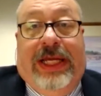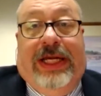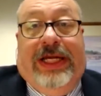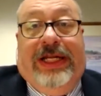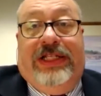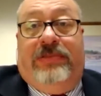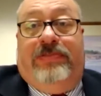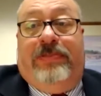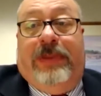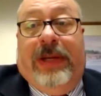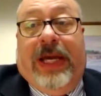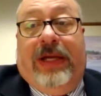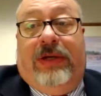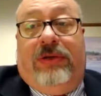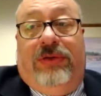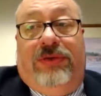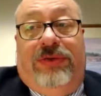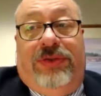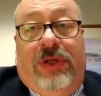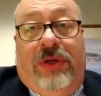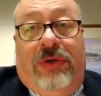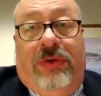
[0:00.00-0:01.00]
He's back on
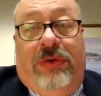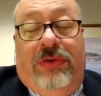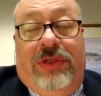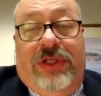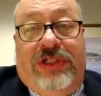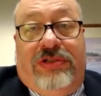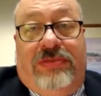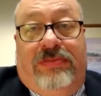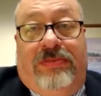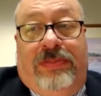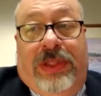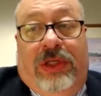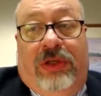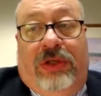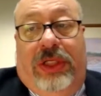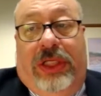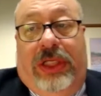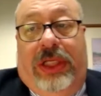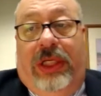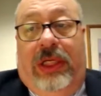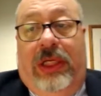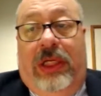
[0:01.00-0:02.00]
total
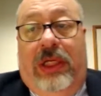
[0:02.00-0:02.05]
disability,